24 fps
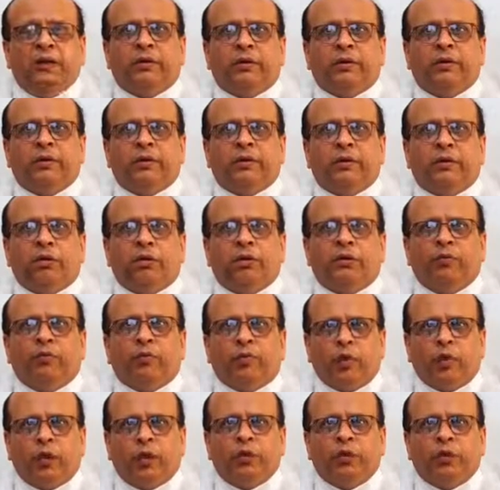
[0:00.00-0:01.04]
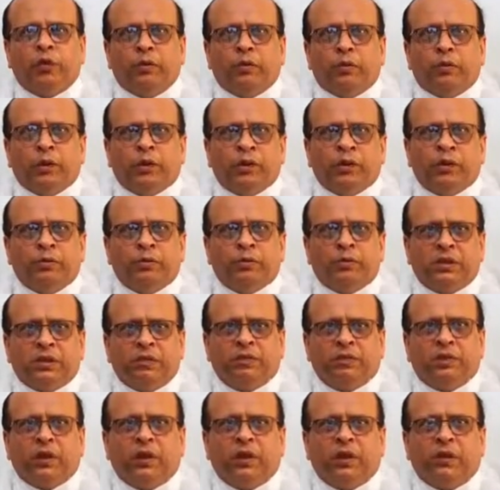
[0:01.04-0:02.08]
risk of non-union.
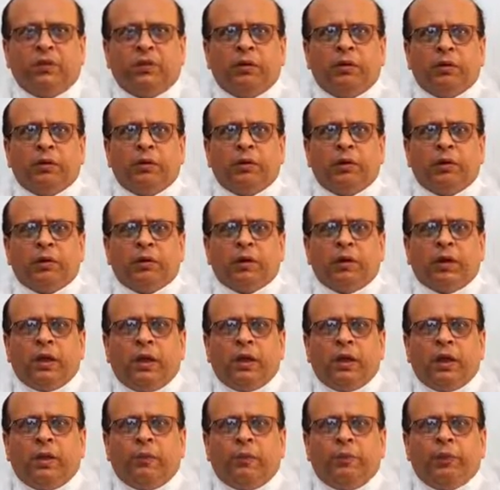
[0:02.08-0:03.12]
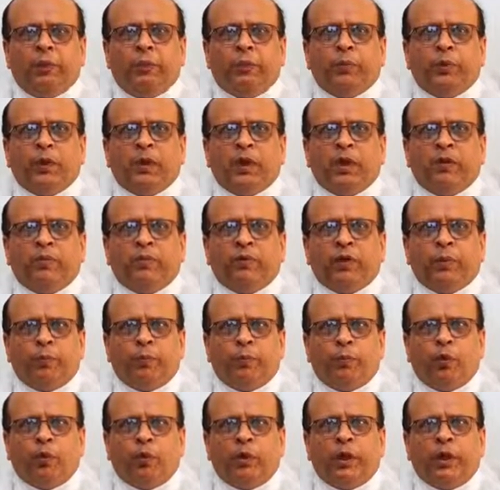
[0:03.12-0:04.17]
Several people have
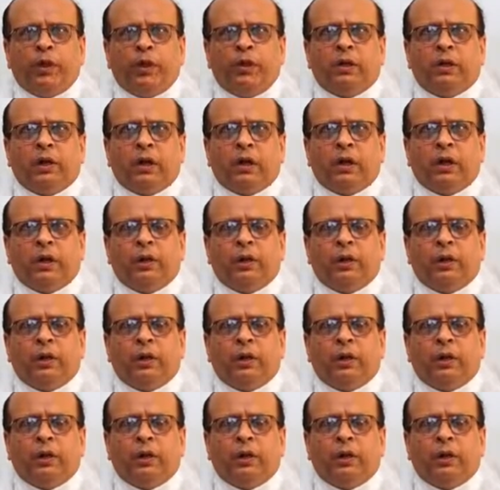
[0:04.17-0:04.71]
reported